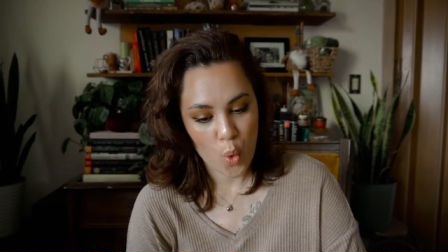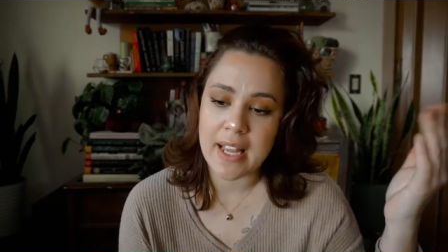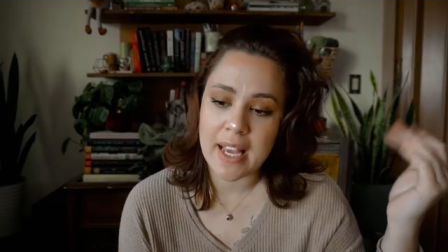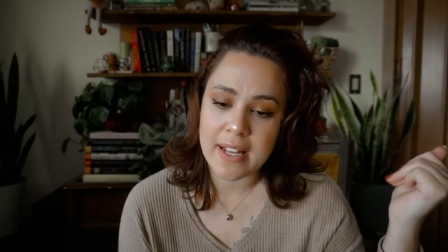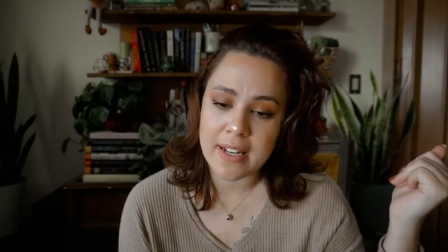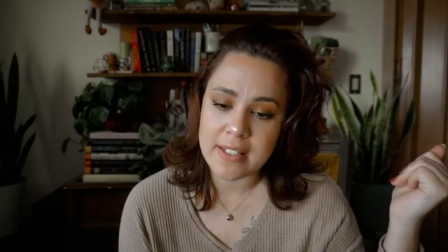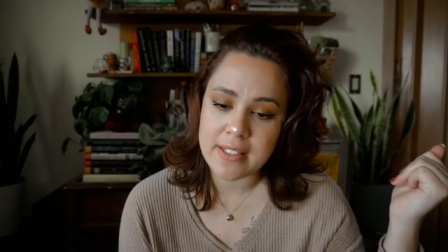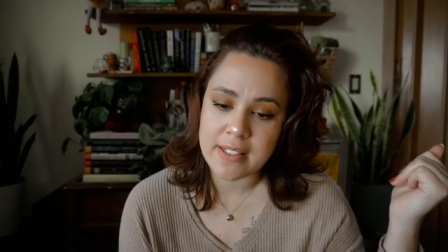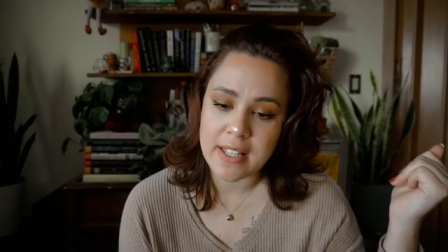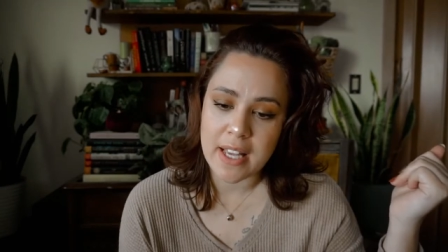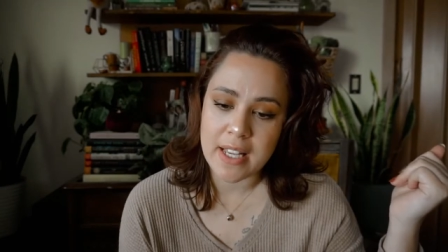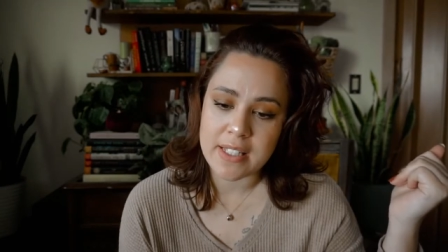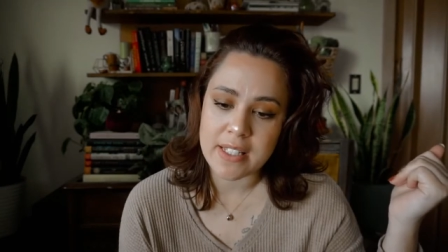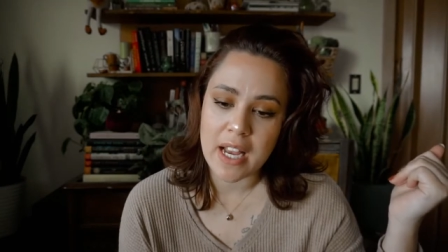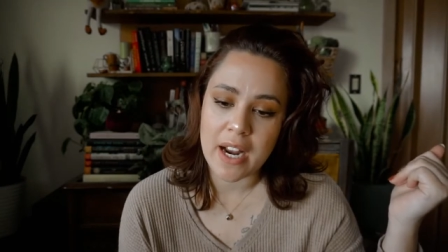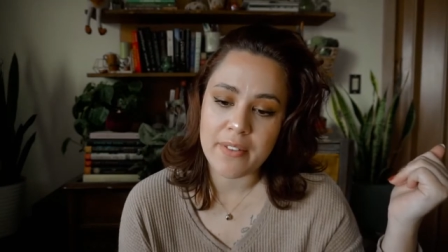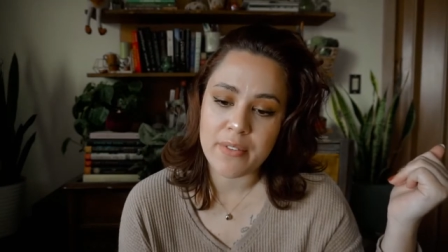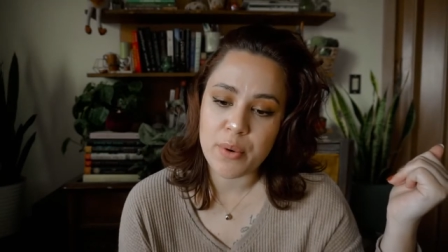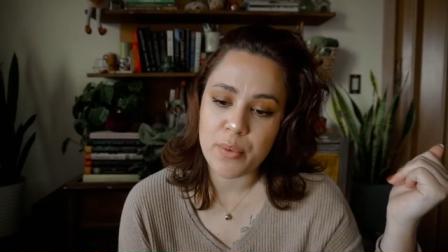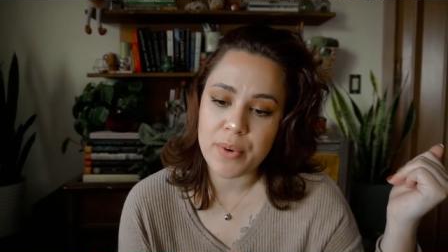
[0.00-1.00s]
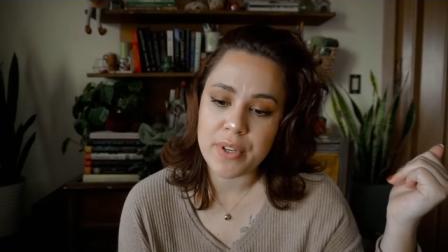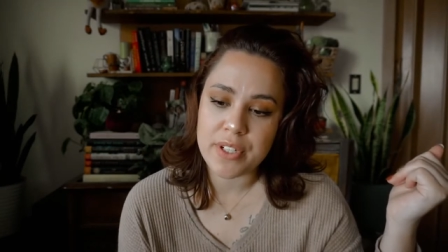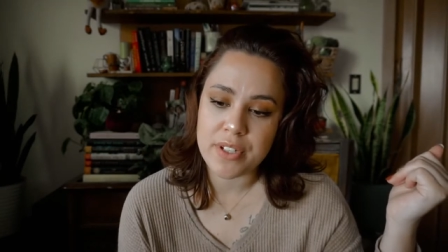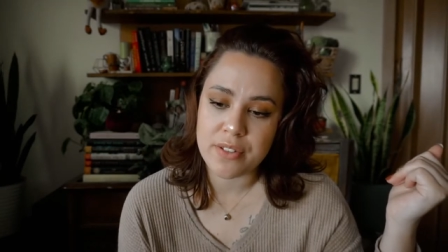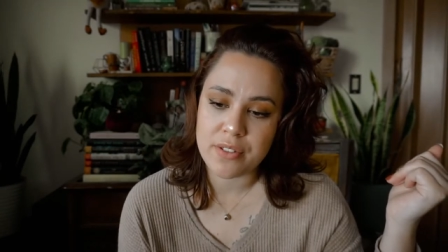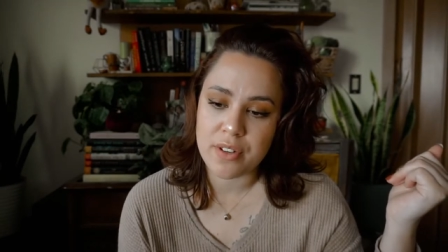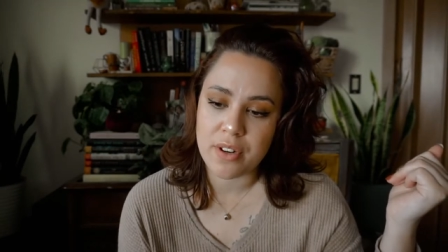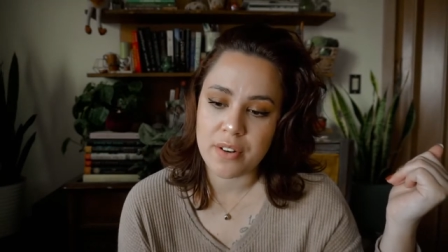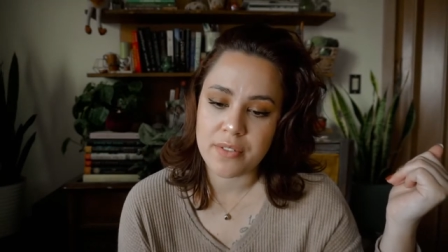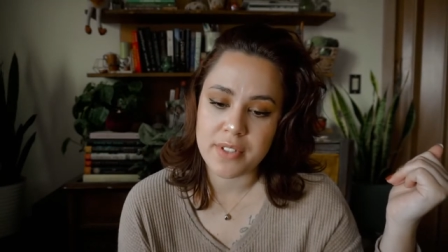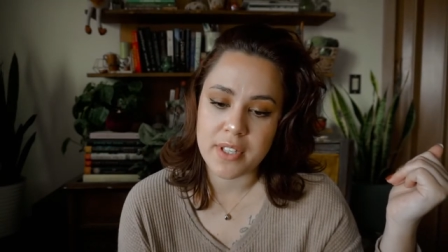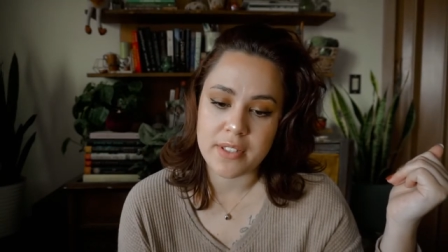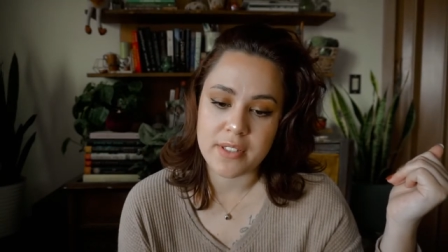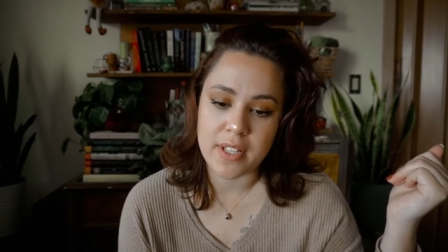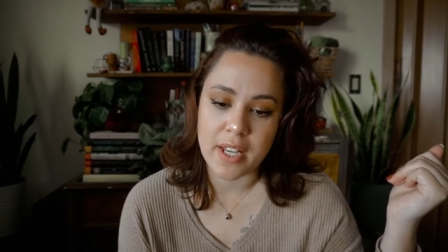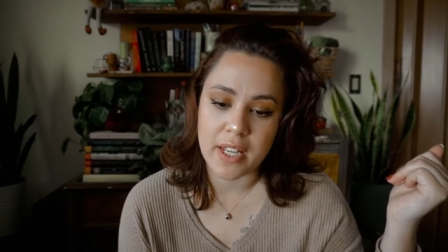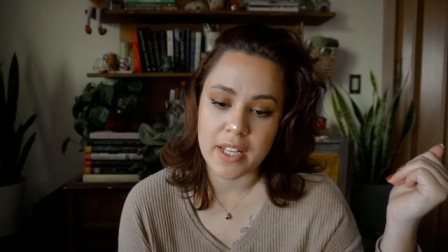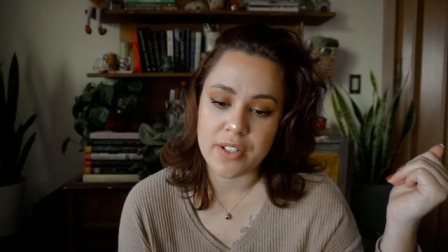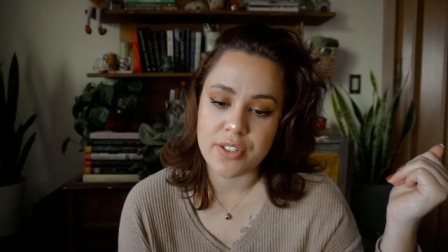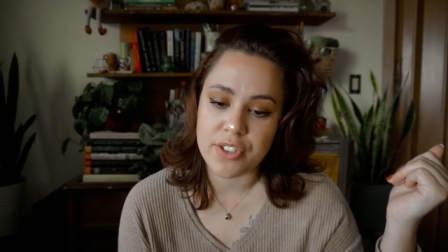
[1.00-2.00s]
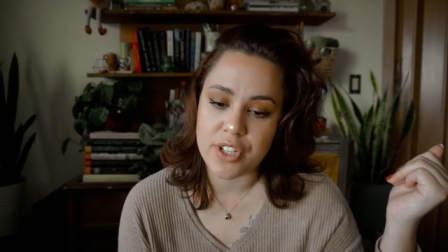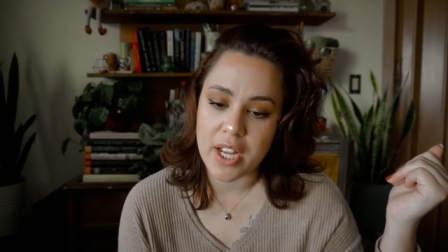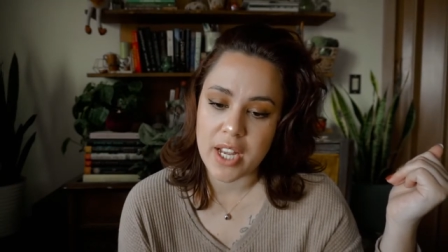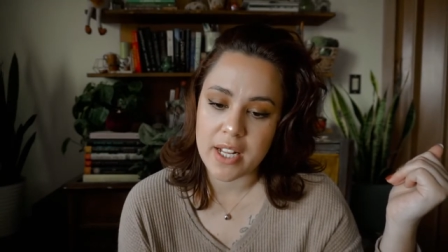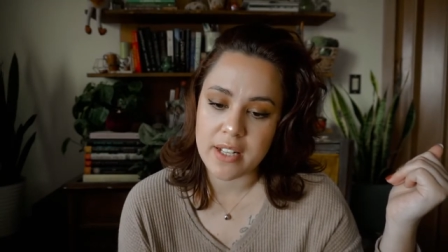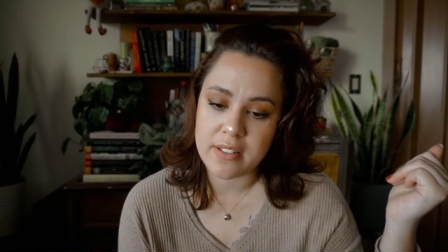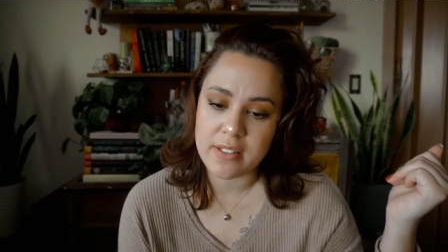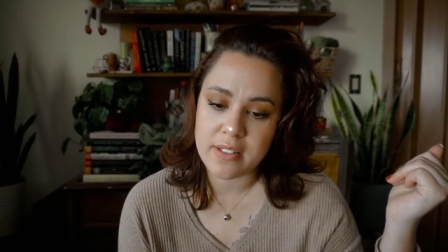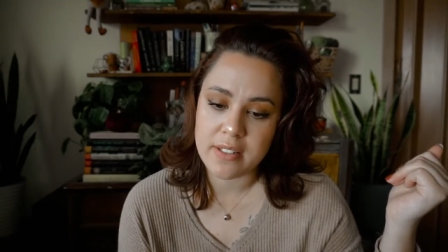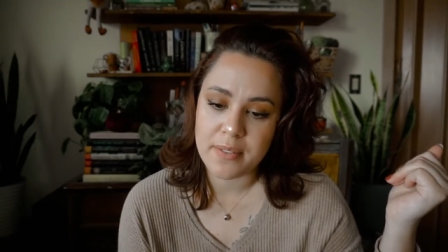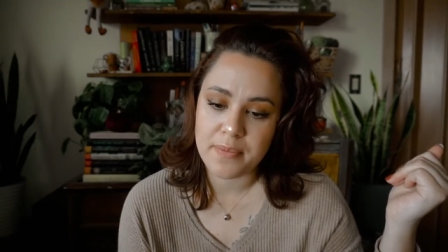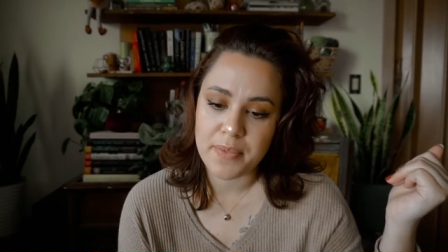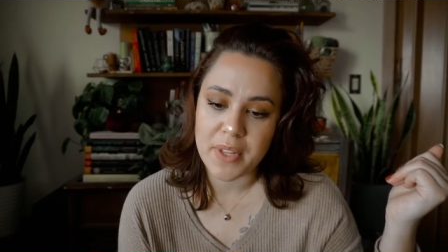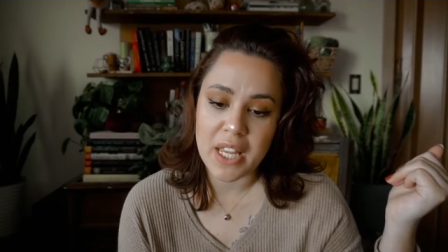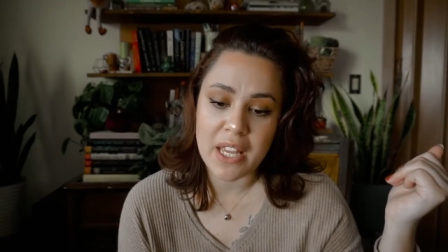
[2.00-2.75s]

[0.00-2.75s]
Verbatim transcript: Nana says, everyone deserves a second chance.